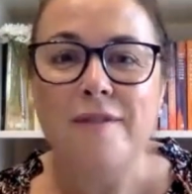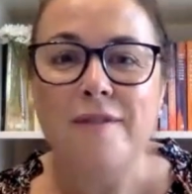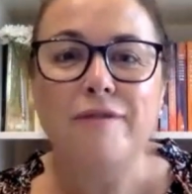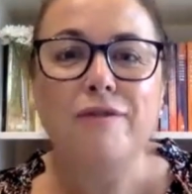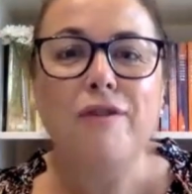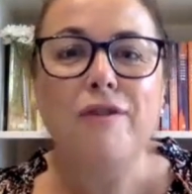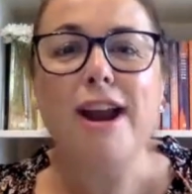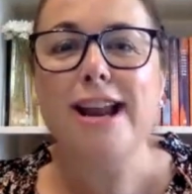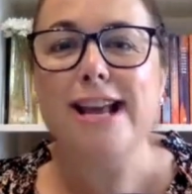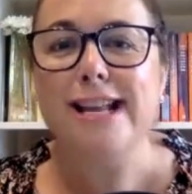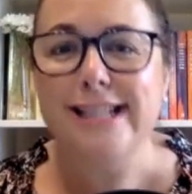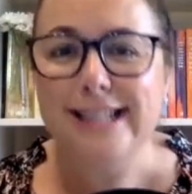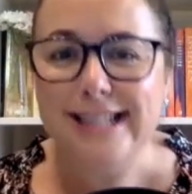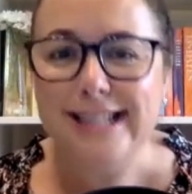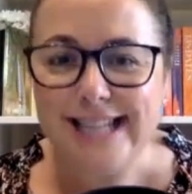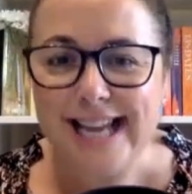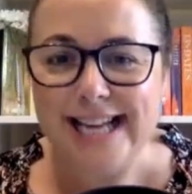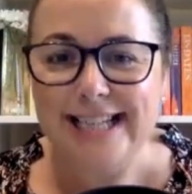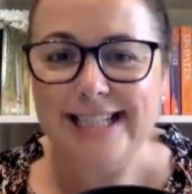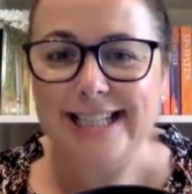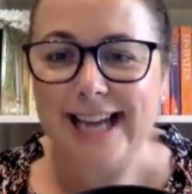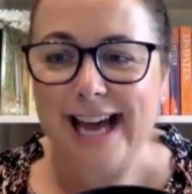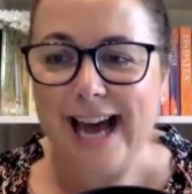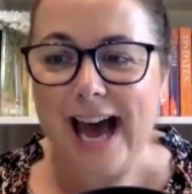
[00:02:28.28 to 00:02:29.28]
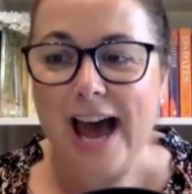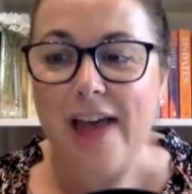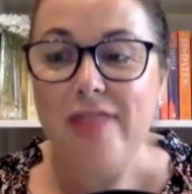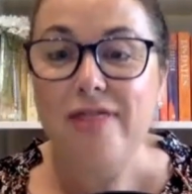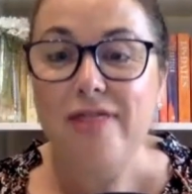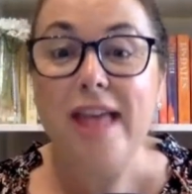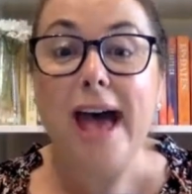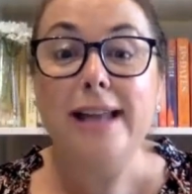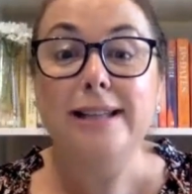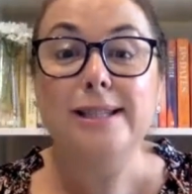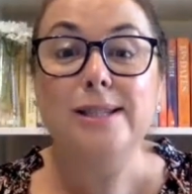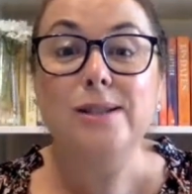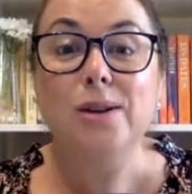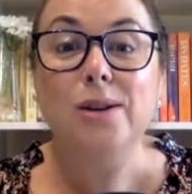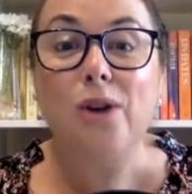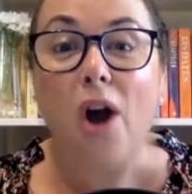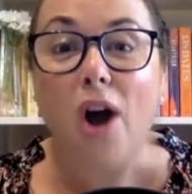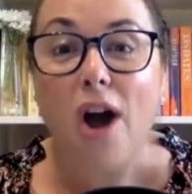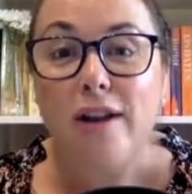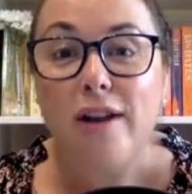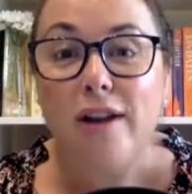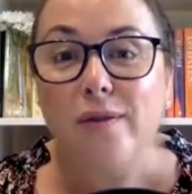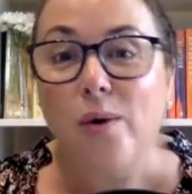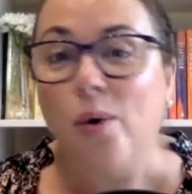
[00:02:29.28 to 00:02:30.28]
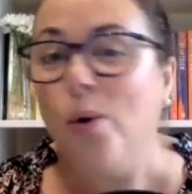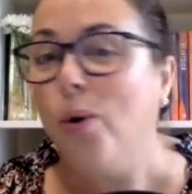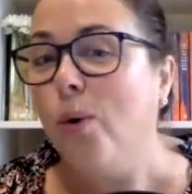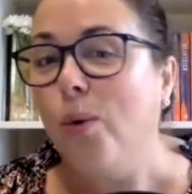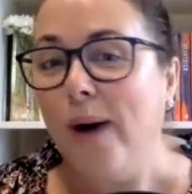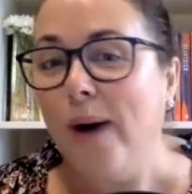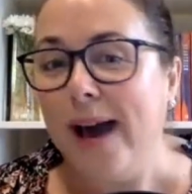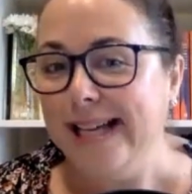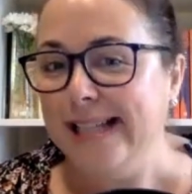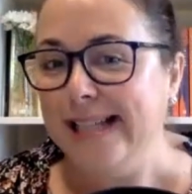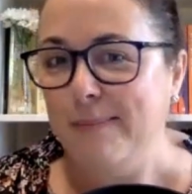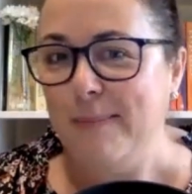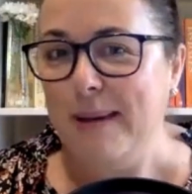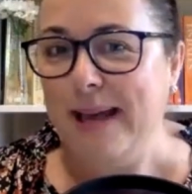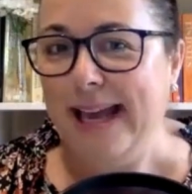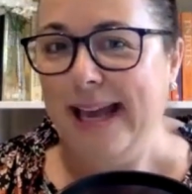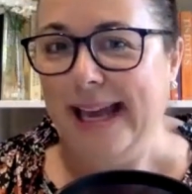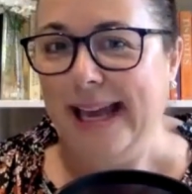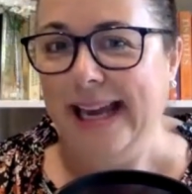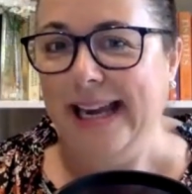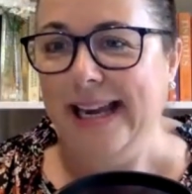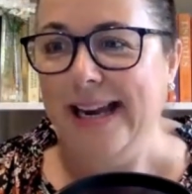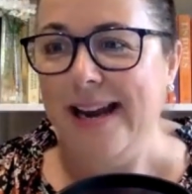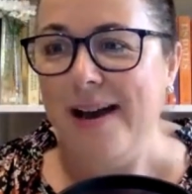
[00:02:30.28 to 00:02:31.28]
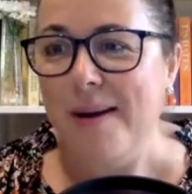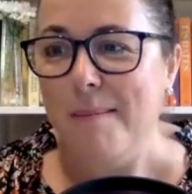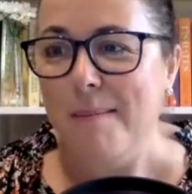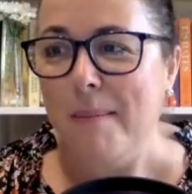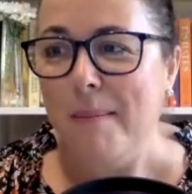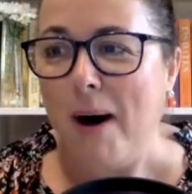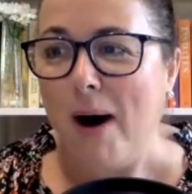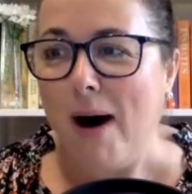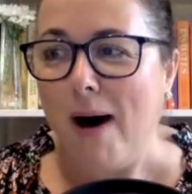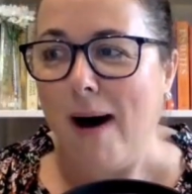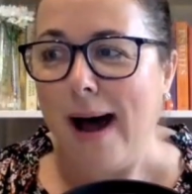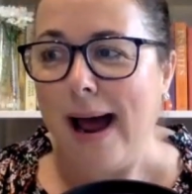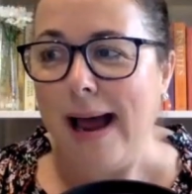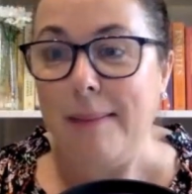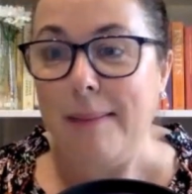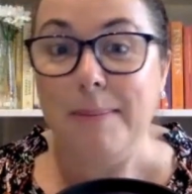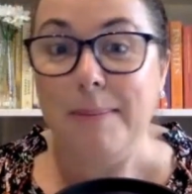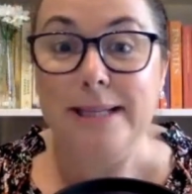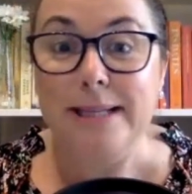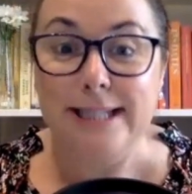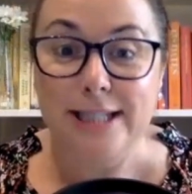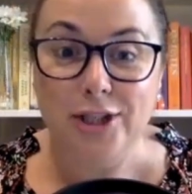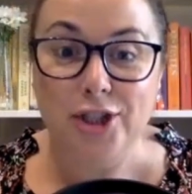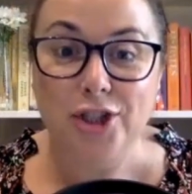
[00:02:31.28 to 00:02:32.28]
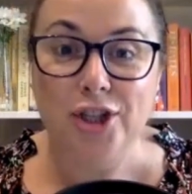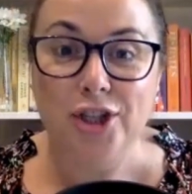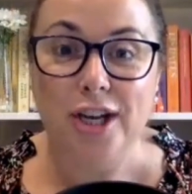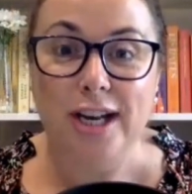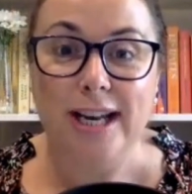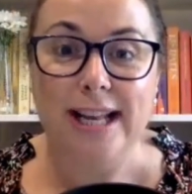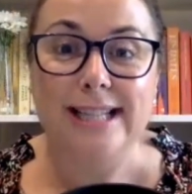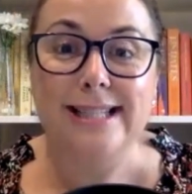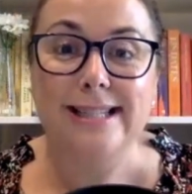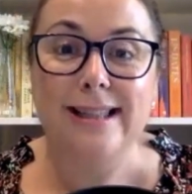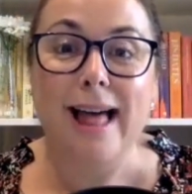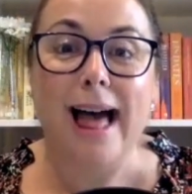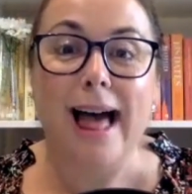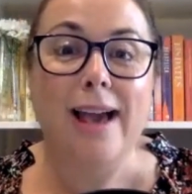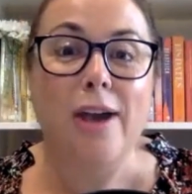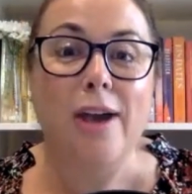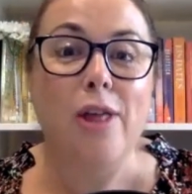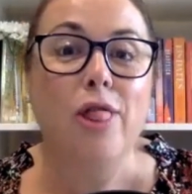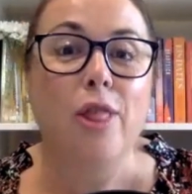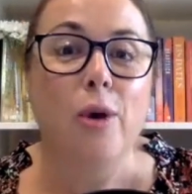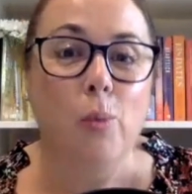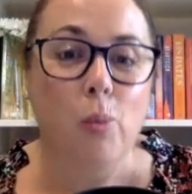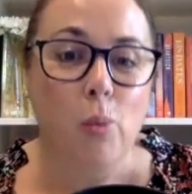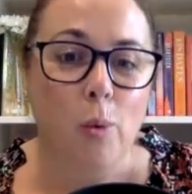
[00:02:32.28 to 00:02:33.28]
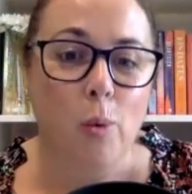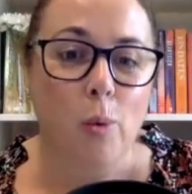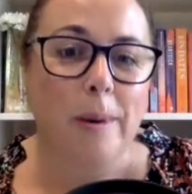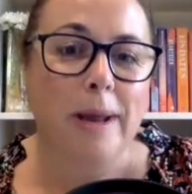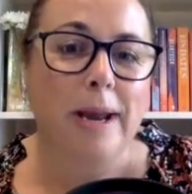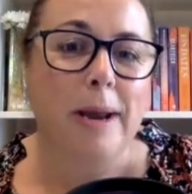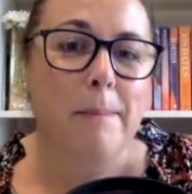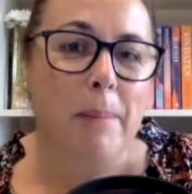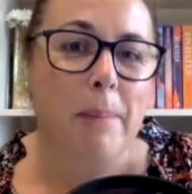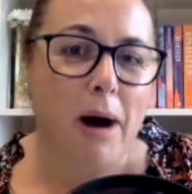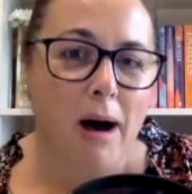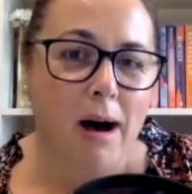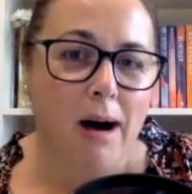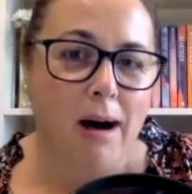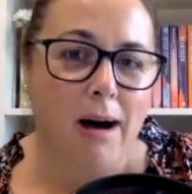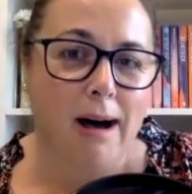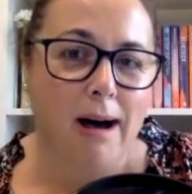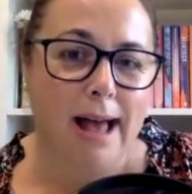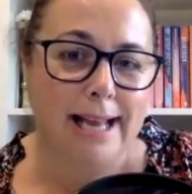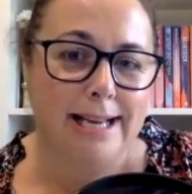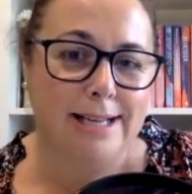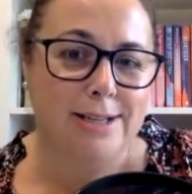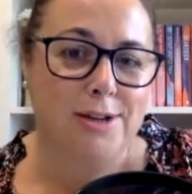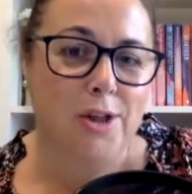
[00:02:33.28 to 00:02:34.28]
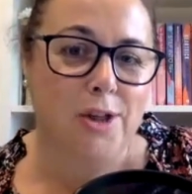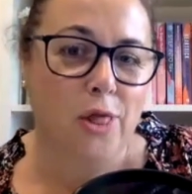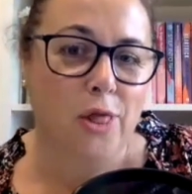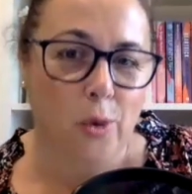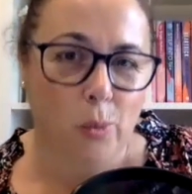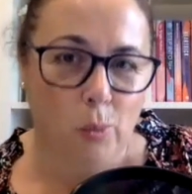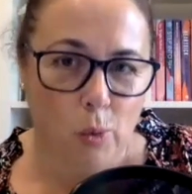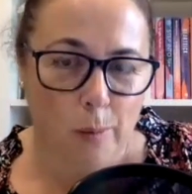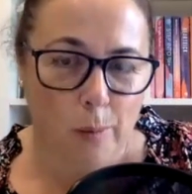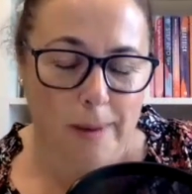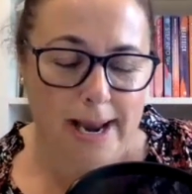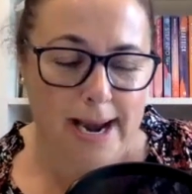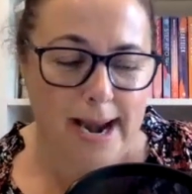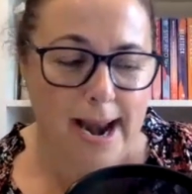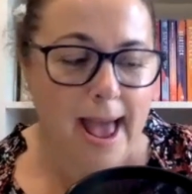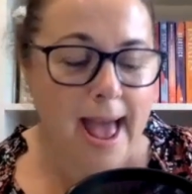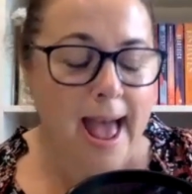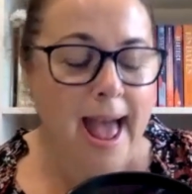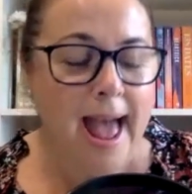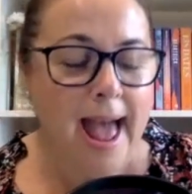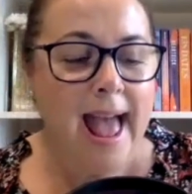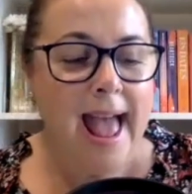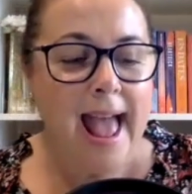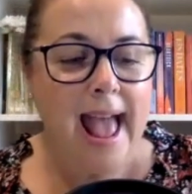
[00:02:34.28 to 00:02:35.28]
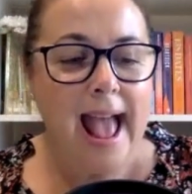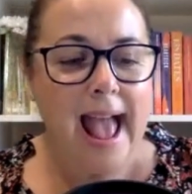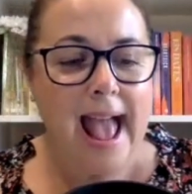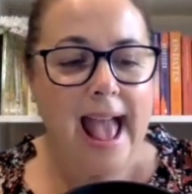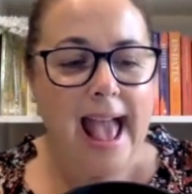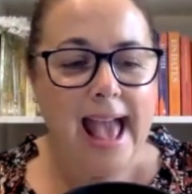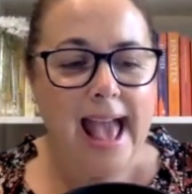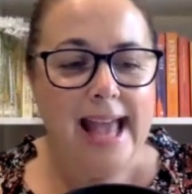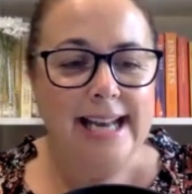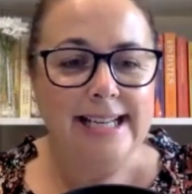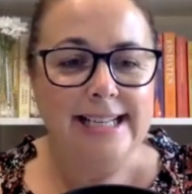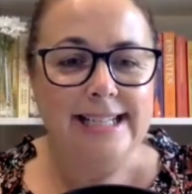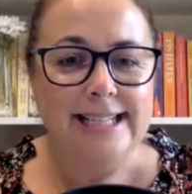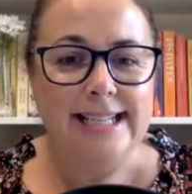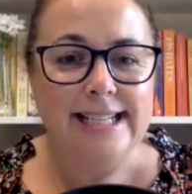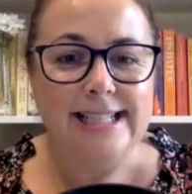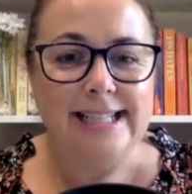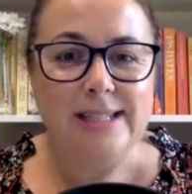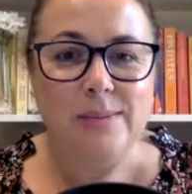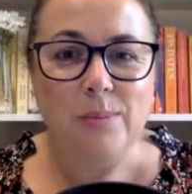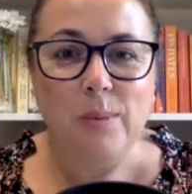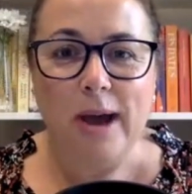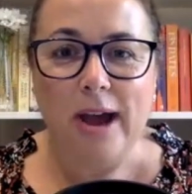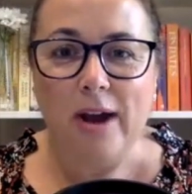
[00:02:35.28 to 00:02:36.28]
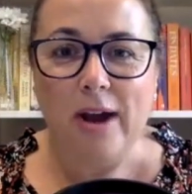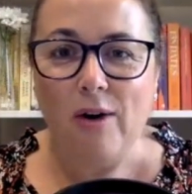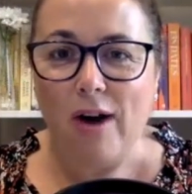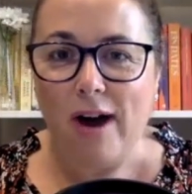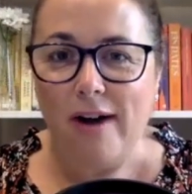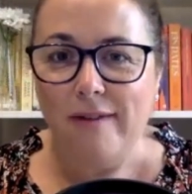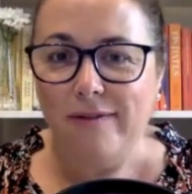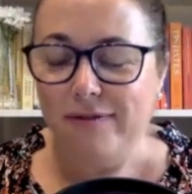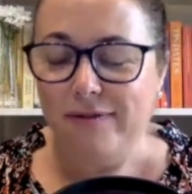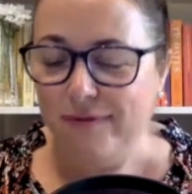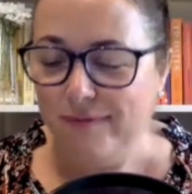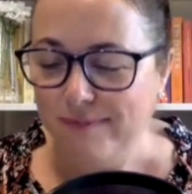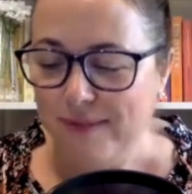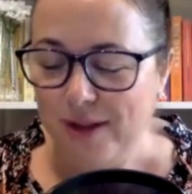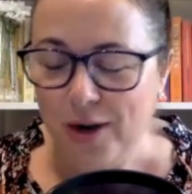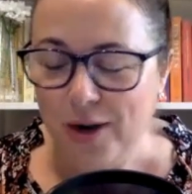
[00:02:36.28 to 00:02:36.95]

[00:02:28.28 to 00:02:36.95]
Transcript: front and center. And that's kind of always been my position as like the woman behind the woman. And it's where I've,